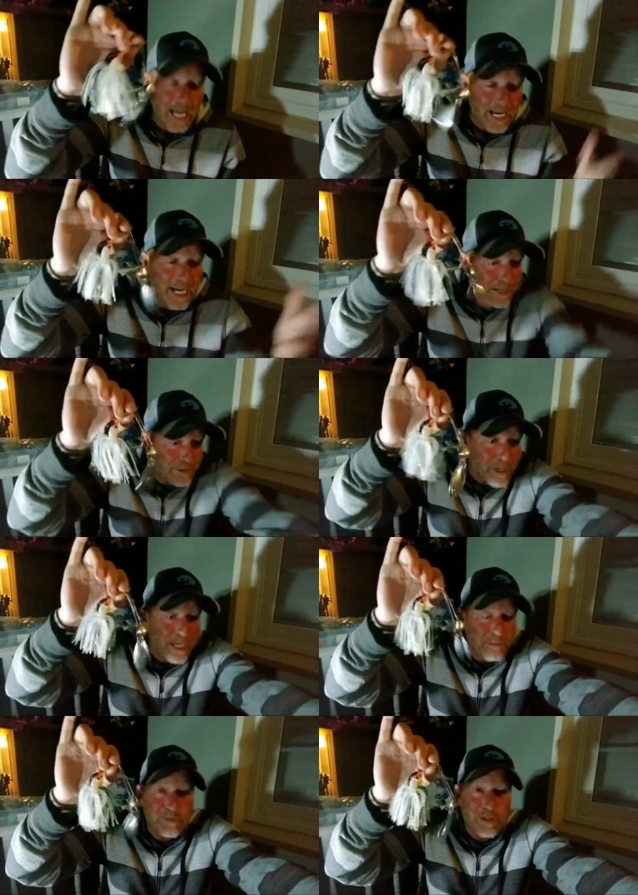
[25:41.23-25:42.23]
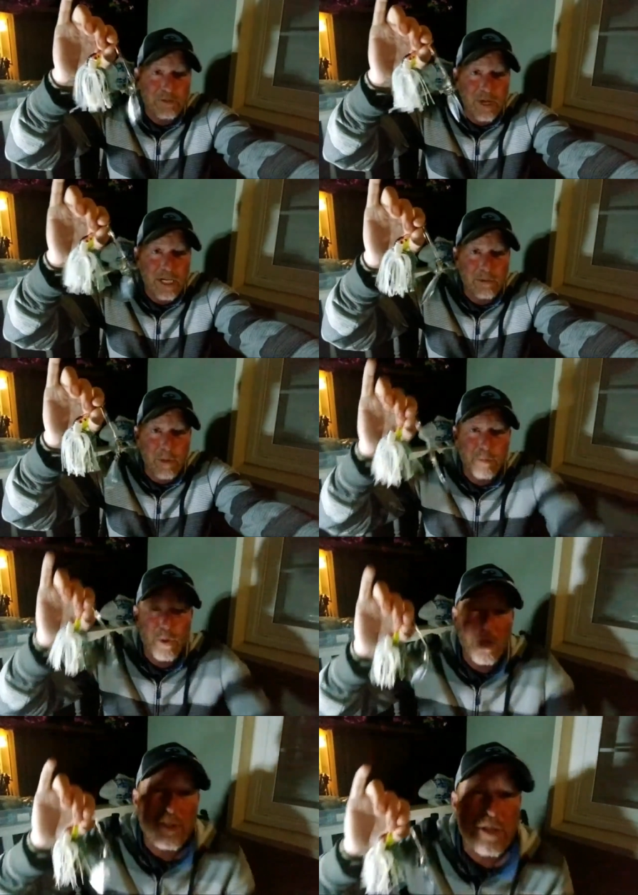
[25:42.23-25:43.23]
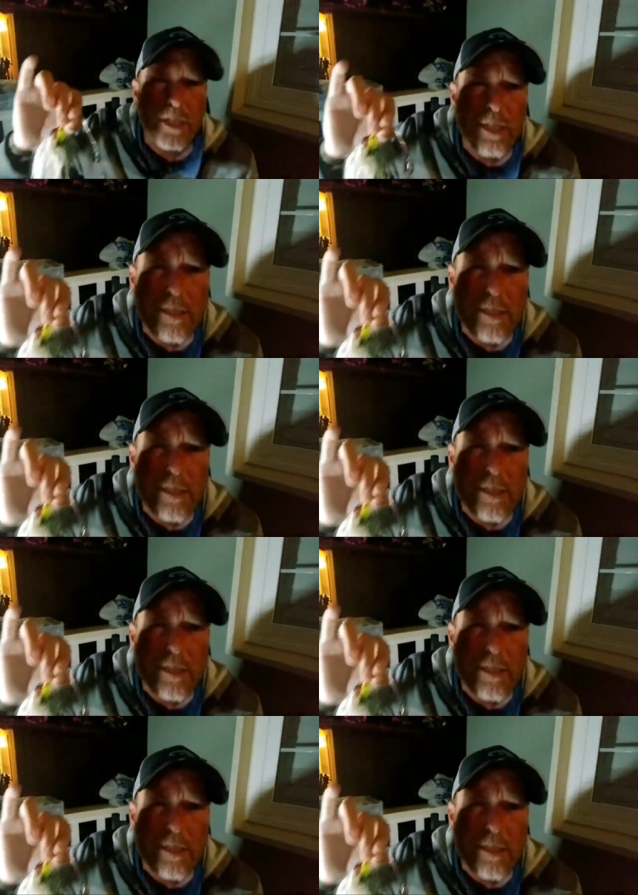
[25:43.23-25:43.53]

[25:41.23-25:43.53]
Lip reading: I just made them sitting right here on my porch.